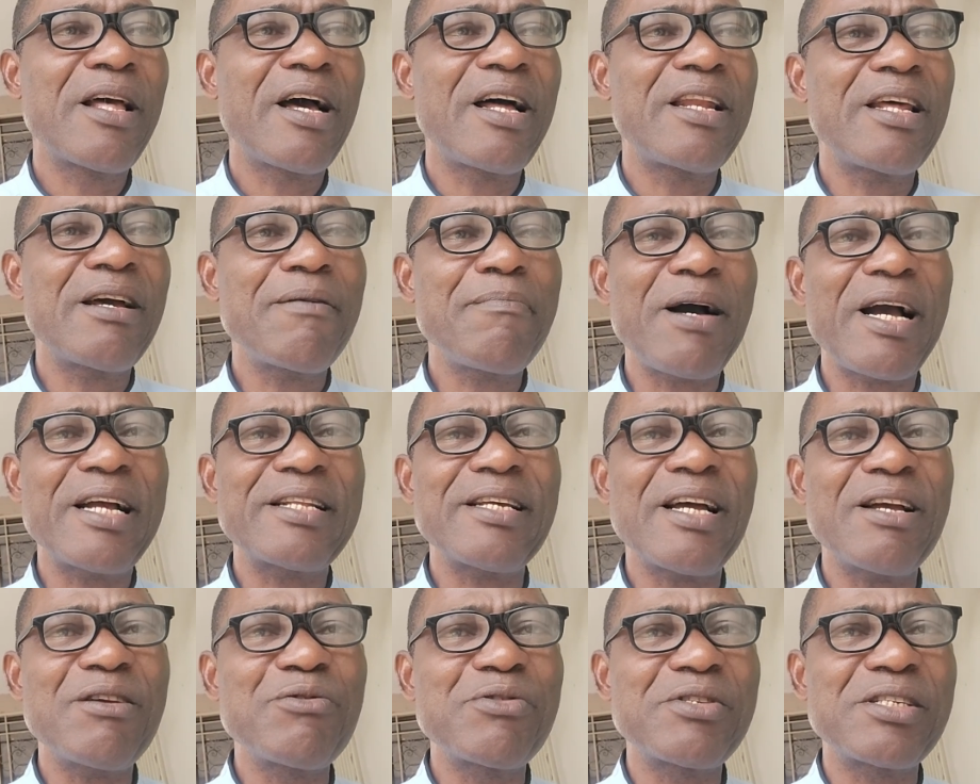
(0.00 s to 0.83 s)
And then by
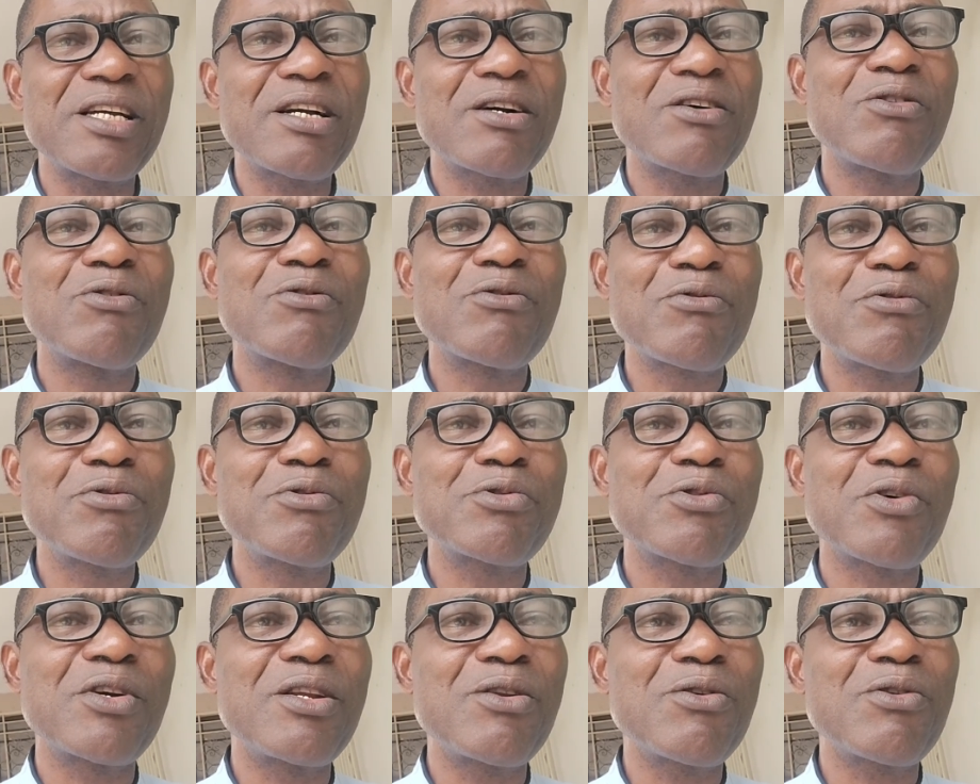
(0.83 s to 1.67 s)
the time you say
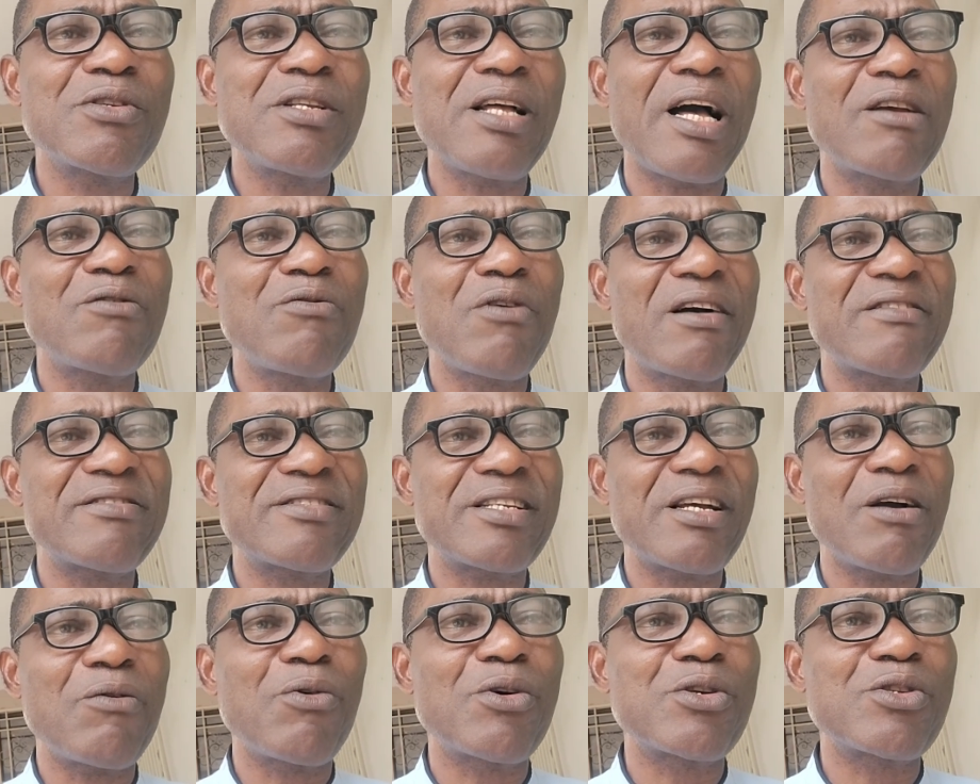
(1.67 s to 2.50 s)
conclusion, you know that you have
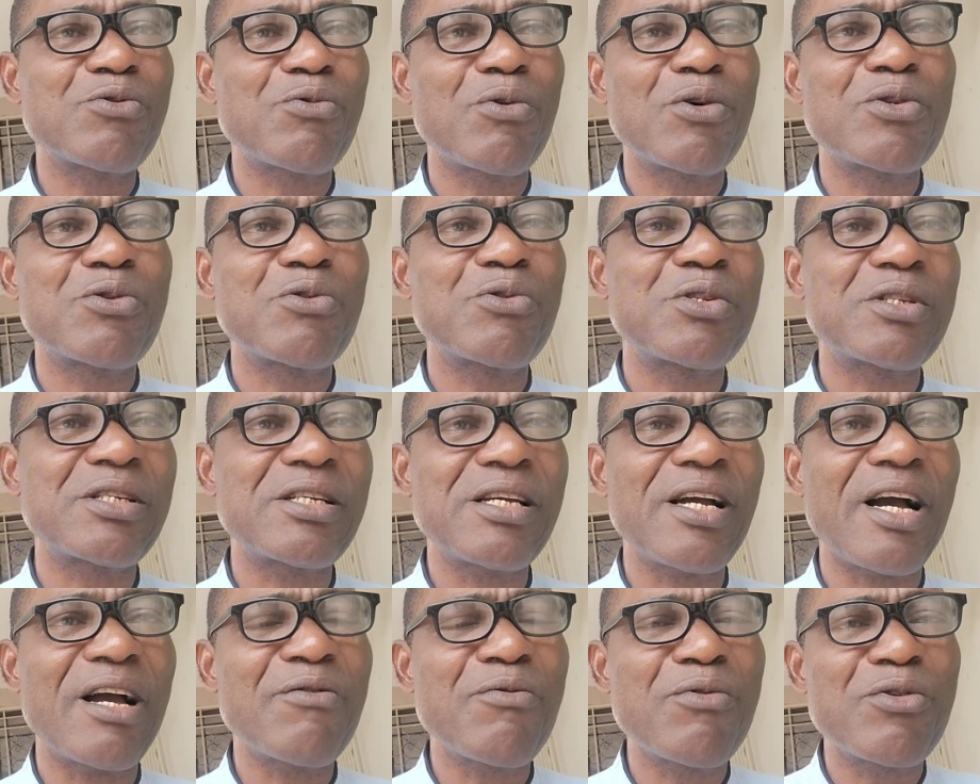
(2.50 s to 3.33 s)
said what you want to
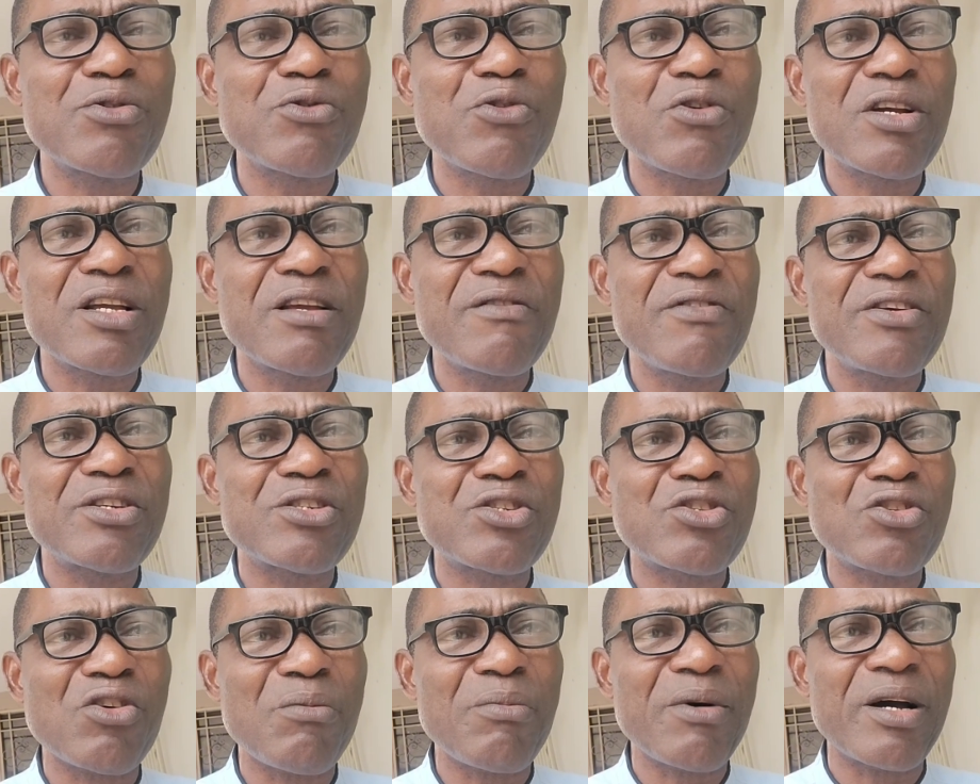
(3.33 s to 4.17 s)
say, and you want to give a
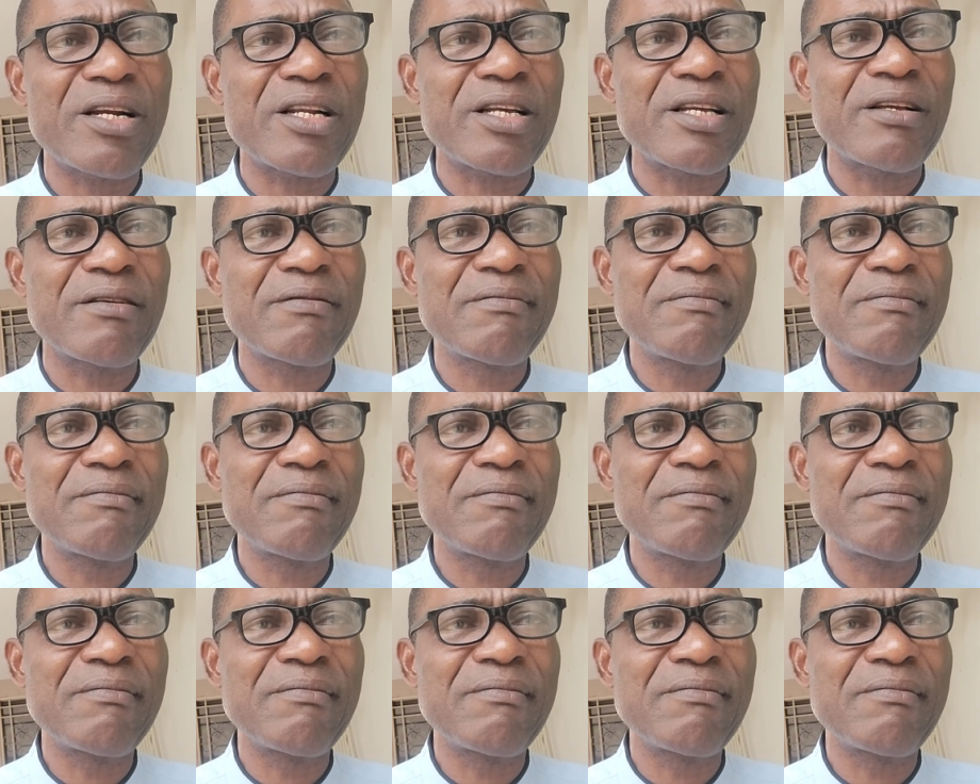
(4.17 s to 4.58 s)
summary